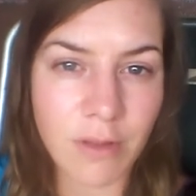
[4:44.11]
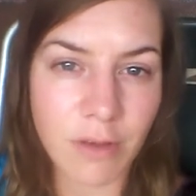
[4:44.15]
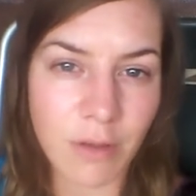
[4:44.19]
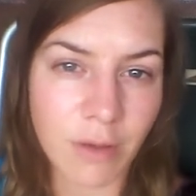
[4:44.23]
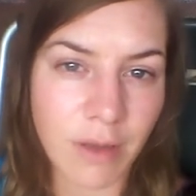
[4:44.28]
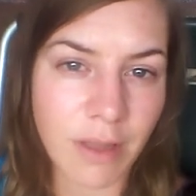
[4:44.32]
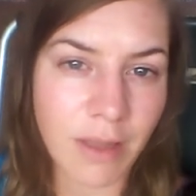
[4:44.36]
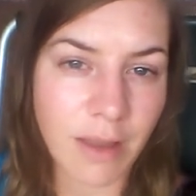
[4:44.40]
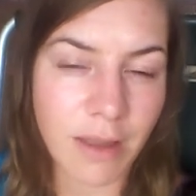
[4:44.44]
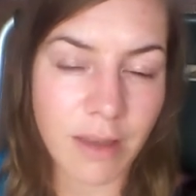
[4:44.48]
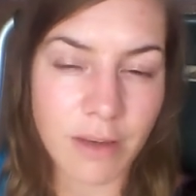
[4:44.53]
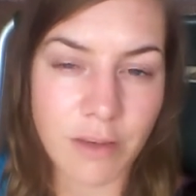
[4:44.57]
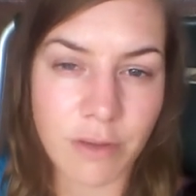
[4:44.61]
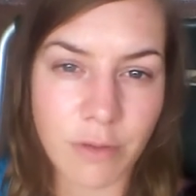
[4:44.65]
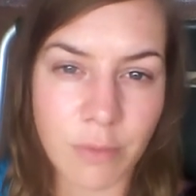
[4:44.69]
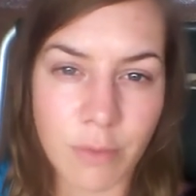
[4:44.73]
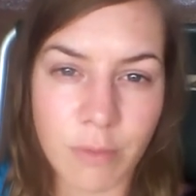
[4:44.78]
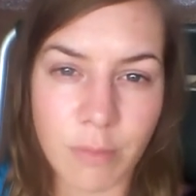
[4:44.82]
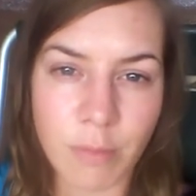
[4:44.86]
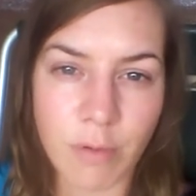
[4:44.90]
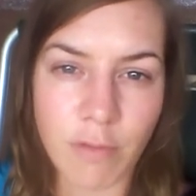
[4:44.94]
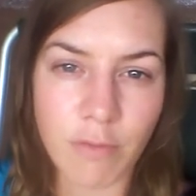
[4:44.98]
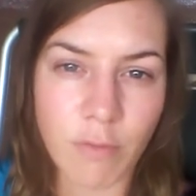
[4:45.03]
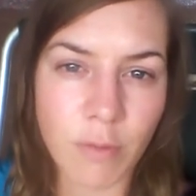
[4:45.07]
I had
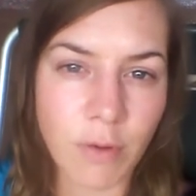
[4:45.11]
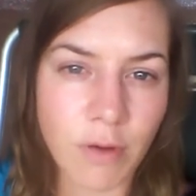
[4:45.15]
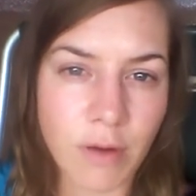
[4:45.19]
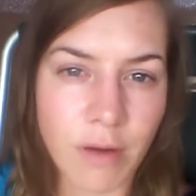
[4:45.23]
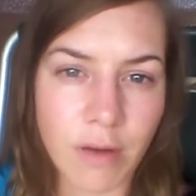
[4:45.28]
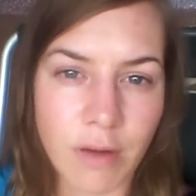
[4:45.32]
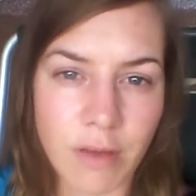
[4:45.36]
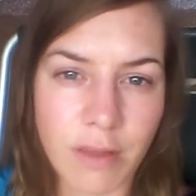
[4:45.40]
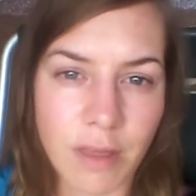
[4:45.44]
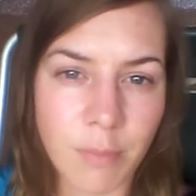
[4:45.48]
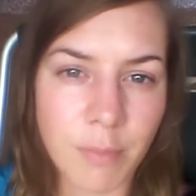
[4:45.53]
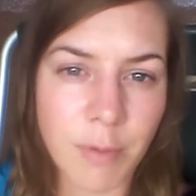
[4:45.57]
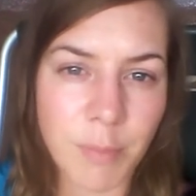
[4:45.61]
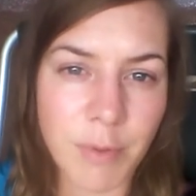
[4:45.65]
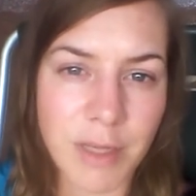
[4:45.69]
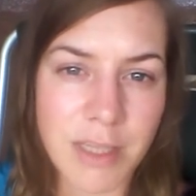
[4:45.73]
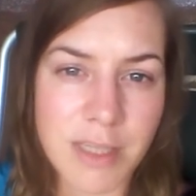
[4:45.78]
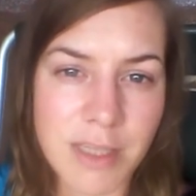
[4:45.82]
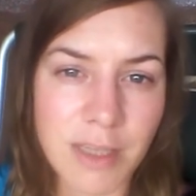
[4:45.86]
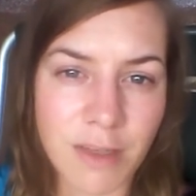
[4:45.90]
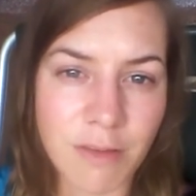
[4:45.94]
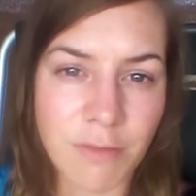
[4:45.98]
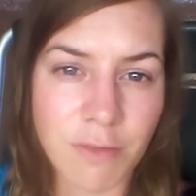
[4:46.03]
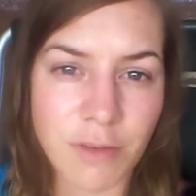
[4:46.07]
to before limit
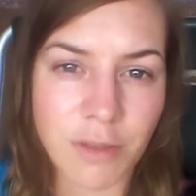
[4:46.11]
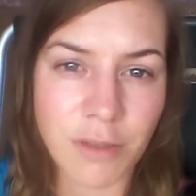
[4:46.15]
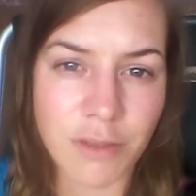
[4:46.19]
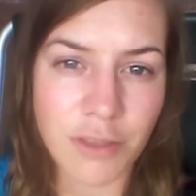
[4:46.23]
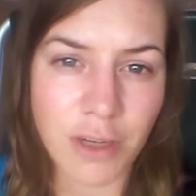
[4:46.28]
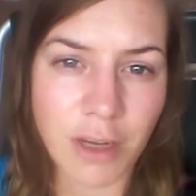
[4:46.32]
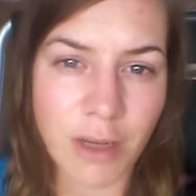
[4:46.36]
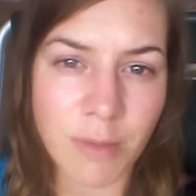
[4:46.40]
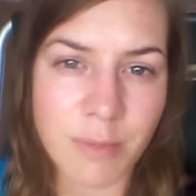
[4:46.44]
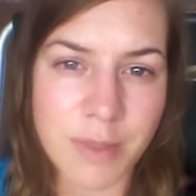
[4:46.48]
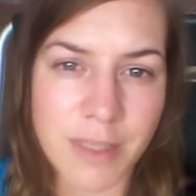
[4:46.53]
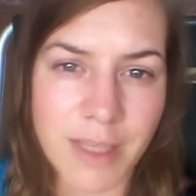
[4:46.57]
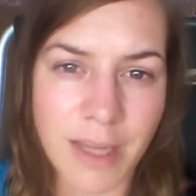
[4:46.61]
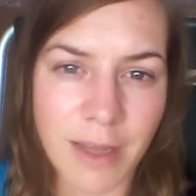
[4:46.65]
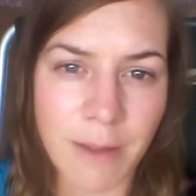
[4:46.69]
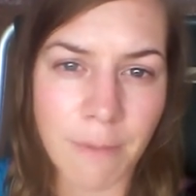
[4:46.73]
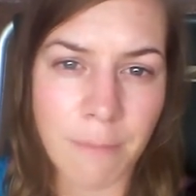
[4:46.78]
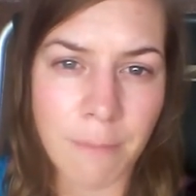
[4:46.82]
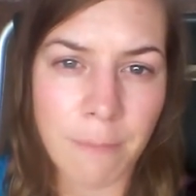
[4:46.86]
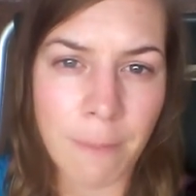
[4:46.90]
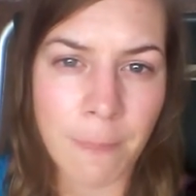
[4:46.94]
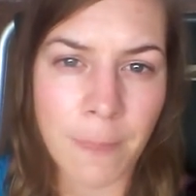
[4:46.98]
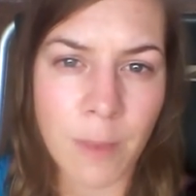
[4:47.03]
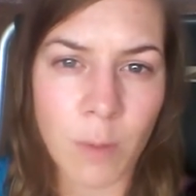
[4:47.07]
myself to jobs that
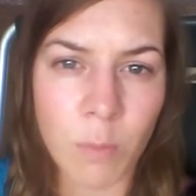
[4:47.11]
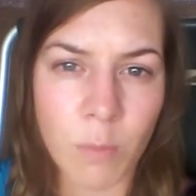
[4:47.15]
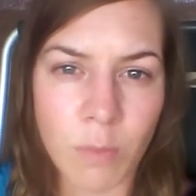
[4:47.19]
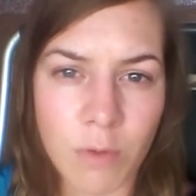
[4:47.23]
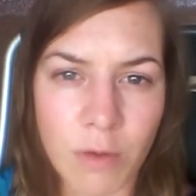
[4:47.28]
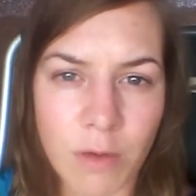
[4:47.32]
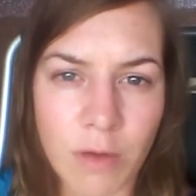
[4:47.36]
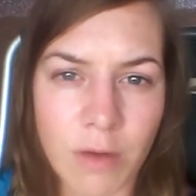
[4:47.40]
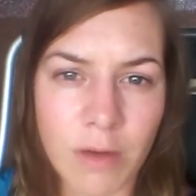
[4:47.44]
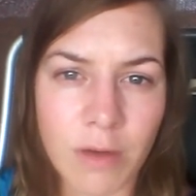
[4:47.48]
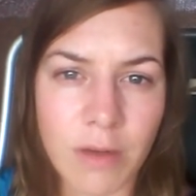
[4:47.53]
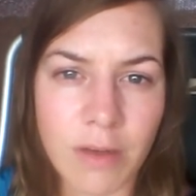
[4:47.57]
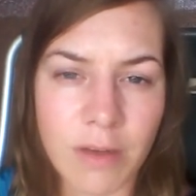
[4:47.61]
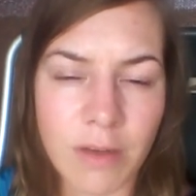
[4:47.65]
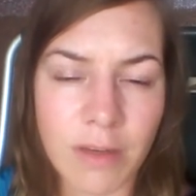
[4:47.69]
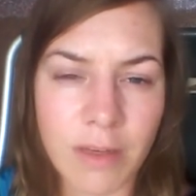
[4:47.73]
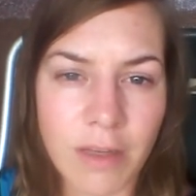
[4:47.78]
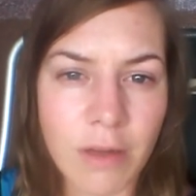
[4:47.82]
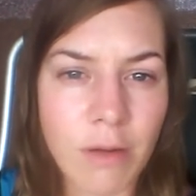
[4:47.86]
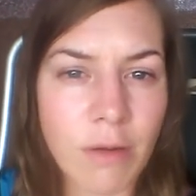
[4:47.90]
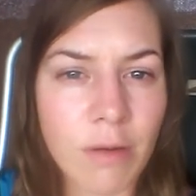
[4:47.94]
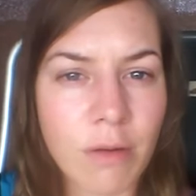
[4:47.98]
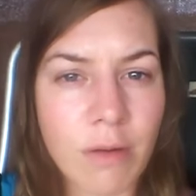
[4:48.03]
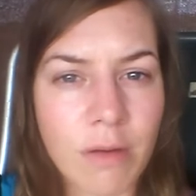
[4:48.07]
were
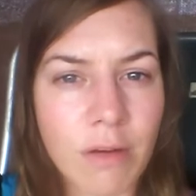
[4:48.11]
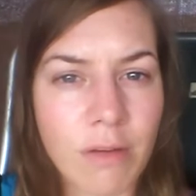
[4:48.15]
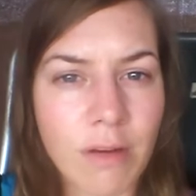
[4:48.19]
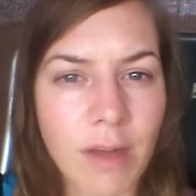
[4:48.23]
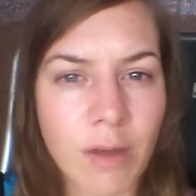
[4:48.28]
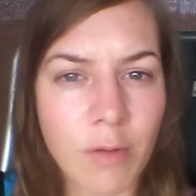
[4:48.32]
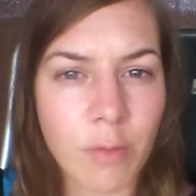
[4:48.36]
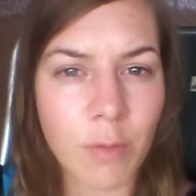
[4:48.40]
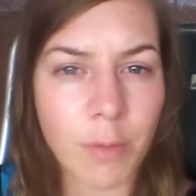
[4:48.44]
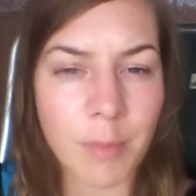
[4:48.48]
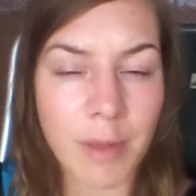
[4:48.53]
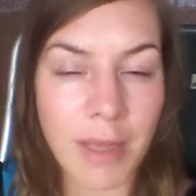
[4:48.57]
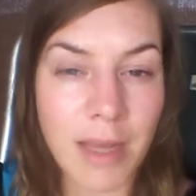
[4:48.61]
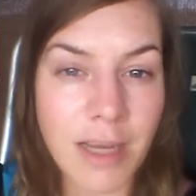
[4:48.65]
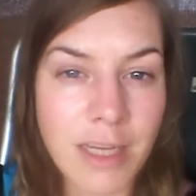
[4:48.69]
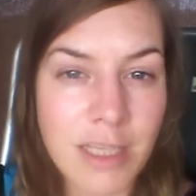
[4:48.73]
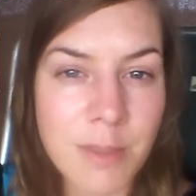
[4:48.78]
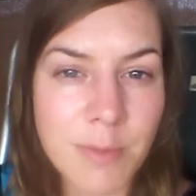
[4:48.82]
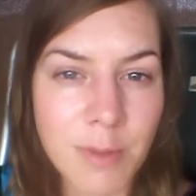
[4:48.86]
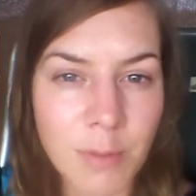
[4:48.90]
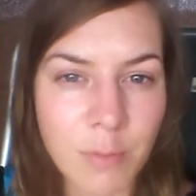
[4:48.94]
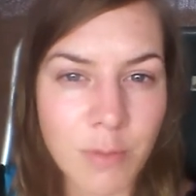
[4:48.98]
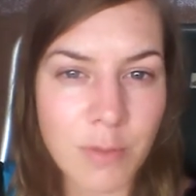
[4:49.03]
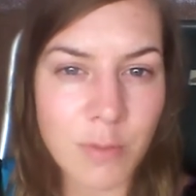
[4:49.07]
near or around where my
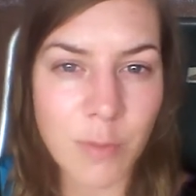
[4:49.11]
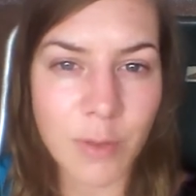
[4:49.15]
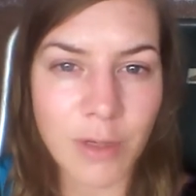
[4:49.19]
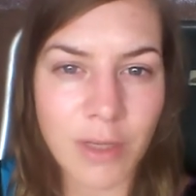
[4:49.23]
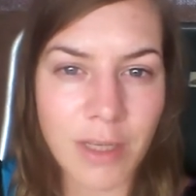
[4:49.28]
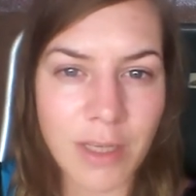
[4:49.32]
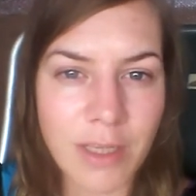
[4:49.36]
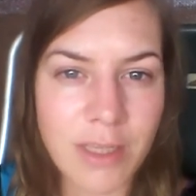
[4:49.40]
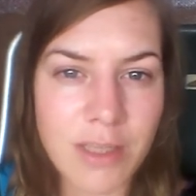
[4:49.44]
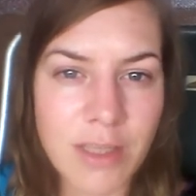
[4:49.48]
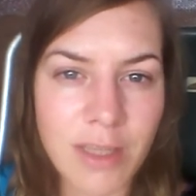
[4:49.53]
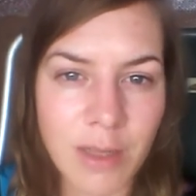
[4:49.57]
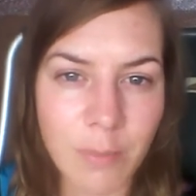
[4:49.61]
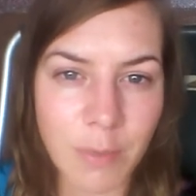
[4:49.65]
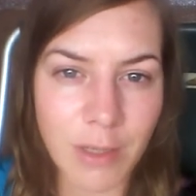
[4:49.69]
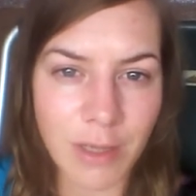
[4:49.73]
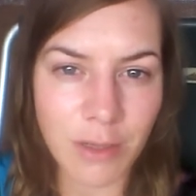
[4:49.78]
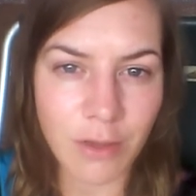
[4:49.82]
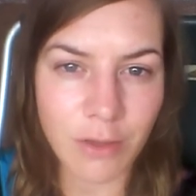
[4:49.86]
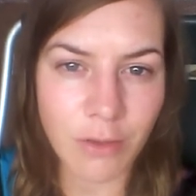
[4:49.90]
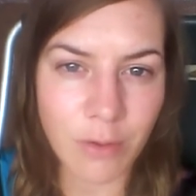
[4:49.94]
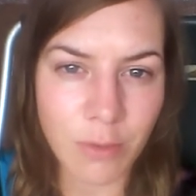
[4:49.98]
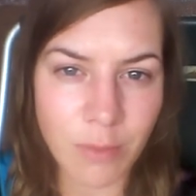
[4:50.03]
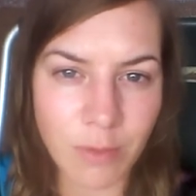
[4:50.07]
husband was working so that we
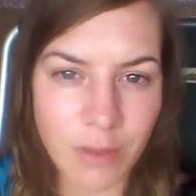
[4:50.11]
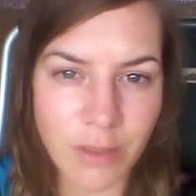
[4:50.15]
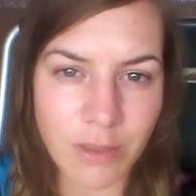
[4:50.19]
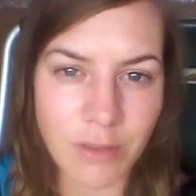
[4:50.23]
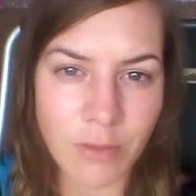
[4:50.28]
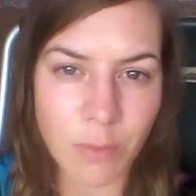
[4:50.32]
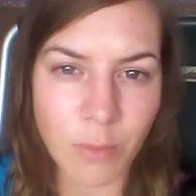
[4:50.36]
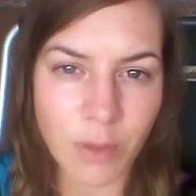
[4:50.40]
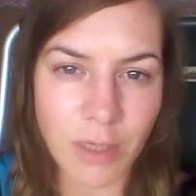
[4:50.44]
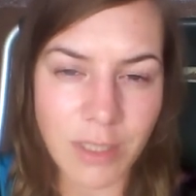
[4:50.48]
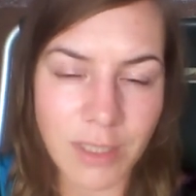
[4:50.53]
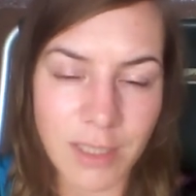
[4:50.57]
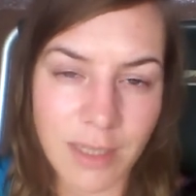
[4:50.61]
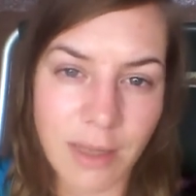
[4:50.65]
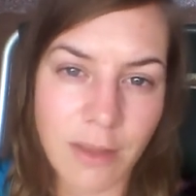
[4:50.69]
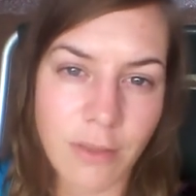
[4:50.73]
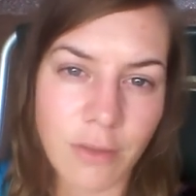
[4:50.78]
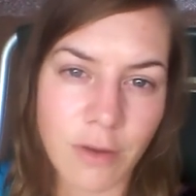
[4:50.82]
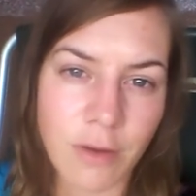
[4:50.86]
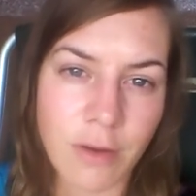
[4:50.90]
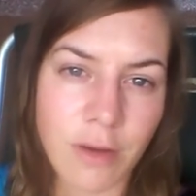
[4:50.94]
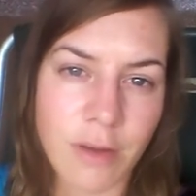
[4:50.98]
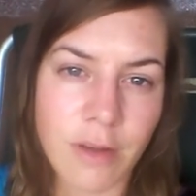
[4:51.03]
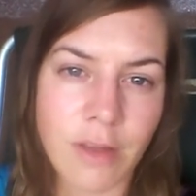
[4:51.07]
could go into work
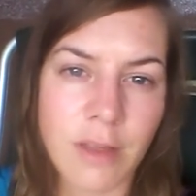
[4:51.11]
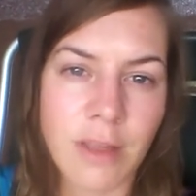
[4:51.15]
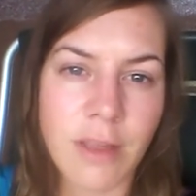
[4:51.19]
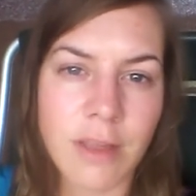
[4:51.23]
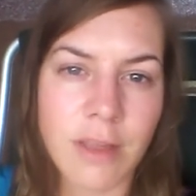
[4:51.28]
together.